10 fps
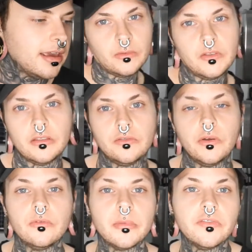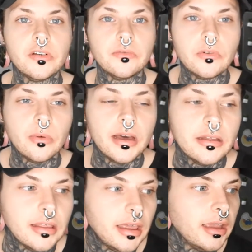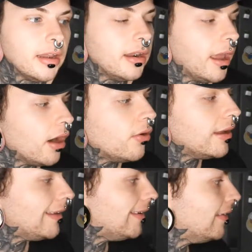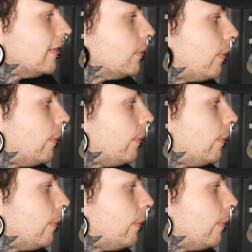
I was on the phone with my friend for a while and now it is